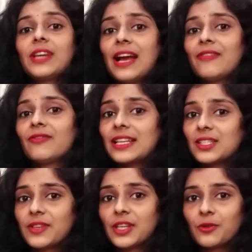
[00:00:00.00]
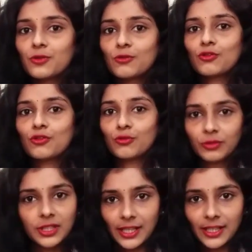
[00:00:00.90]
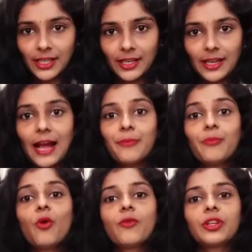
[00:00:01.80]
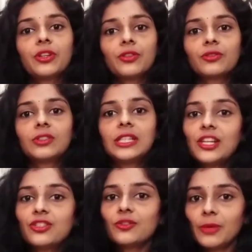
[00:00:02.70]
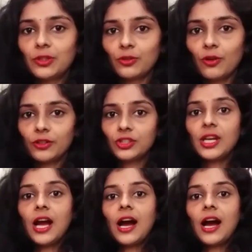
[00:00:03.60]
have less videos on student etiquette and more videos on teachers' methodology,